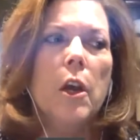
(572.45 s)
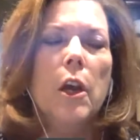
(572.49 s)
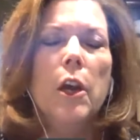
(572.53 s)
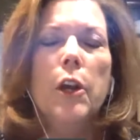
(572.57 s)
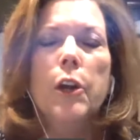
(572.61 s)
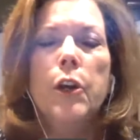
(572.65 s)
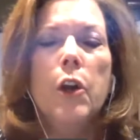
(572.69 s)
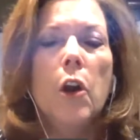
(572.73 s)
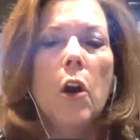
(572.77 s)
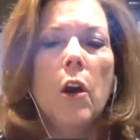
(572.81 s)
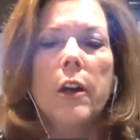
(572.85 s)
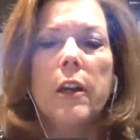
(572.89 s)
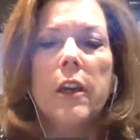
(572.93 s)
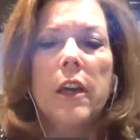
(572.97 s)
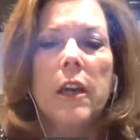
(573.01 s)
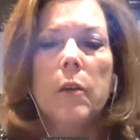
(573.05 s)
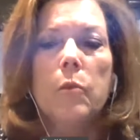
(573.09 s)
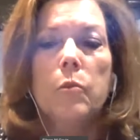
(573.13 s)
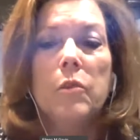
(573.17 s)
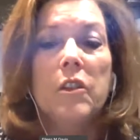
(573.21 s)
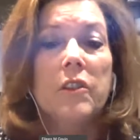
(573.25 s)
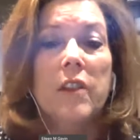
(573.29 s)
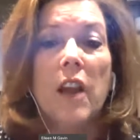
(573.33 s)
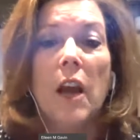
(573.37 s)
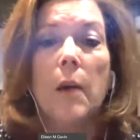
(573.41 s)
Narcan
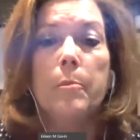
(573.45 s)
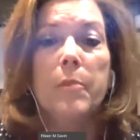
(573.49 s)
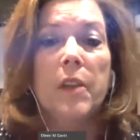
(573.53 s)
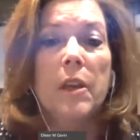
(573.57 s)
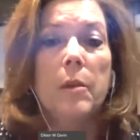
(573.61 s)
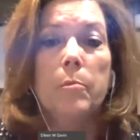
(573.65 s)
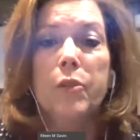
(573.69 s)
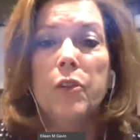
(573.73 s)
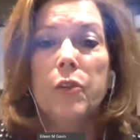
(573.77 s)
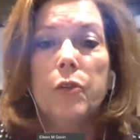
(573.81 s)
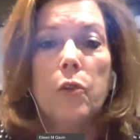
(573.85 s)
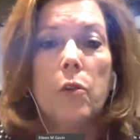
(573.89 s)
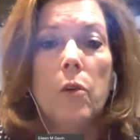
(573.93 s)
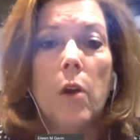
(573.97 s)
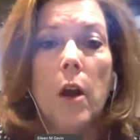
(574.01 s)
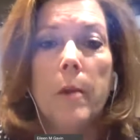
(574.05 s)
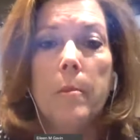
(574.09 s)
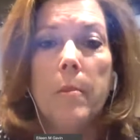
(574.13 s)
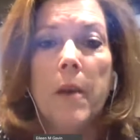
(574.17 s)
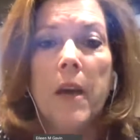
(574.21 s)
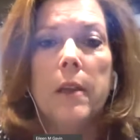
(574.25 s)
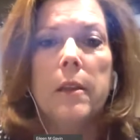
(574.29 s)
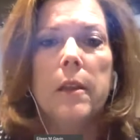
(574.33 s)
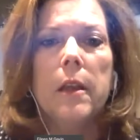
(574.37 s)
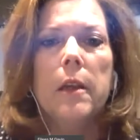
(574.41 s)
was not being prescribed
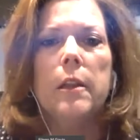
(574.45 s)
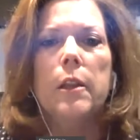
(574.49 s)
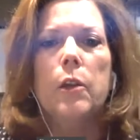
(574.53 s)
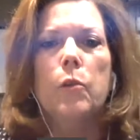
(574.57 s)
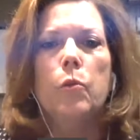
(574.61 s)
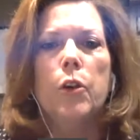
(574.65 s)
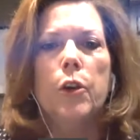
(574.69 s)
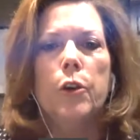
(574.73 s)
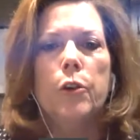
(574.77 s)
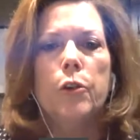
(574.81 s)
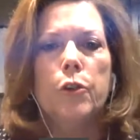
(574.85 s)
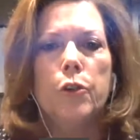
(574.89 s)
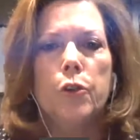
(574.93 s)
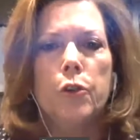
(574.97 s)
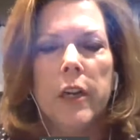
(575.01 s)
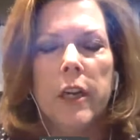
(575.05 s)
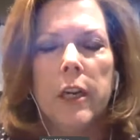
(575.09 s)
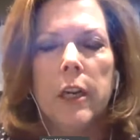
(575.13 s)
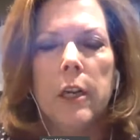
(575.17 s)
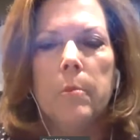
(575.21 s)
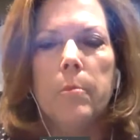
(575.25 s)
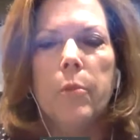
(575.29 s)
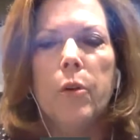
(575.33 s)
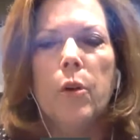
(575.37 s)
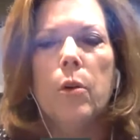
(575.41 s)
back then. There were no
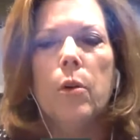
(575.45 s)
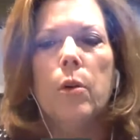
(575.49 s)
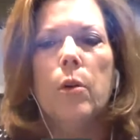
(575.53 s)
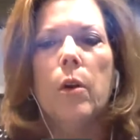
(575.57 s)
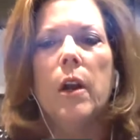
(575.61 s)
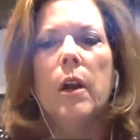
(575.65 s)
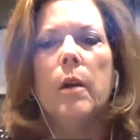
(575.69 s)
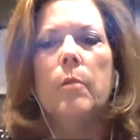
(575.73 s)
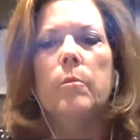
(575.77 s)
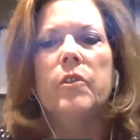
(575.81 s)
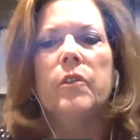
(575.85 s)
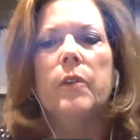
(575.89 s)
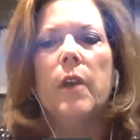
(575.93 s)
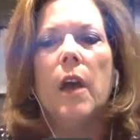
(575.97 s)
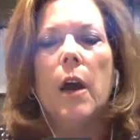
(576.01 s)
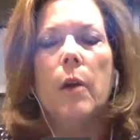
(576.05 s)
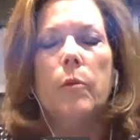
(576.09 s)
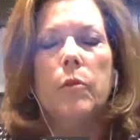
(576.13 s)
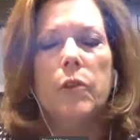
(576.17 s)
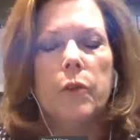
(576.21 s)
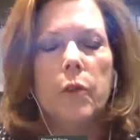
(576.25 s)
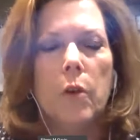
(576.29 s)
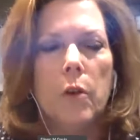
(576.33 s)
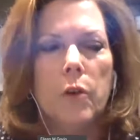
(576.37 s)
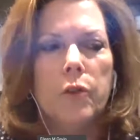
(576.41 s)
training programs. I
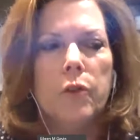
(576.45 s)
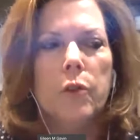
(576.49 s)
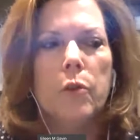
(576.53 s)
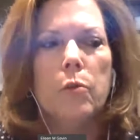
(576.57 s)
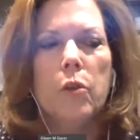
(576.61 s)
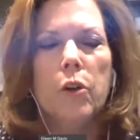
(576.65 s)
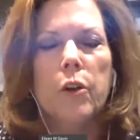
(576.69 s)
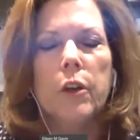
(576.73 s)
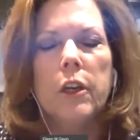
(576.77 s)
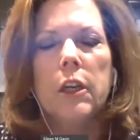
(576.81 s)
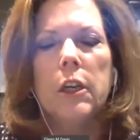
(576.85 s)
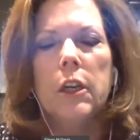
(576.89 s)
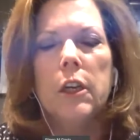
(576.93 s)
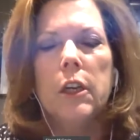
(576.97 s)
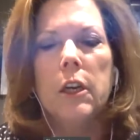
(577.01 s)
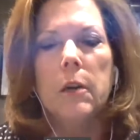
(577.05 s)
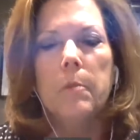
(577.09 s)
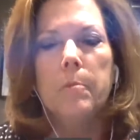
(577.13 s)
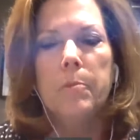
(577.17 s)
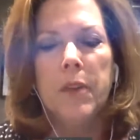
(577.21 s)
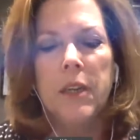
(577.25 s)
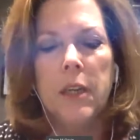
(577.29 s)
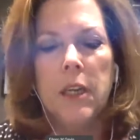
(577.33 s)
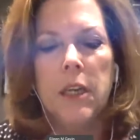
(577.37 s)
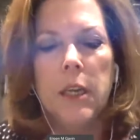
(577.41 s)
was also working in
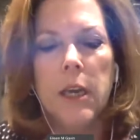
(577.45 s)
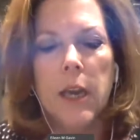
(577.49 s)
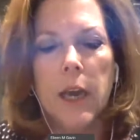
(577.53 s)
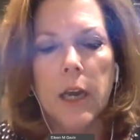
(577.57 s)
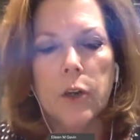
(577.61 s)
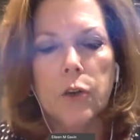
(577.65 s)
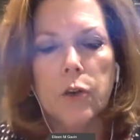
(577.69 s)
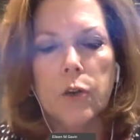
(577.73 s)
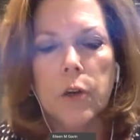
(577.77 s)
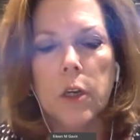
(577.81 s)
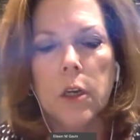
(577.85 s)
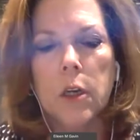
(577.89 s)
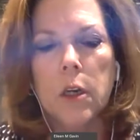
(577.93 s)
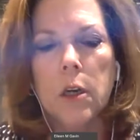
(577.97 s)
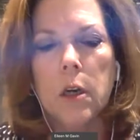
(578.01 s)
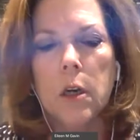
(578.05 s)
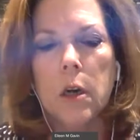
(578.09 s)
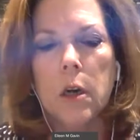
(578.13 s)
a pediatric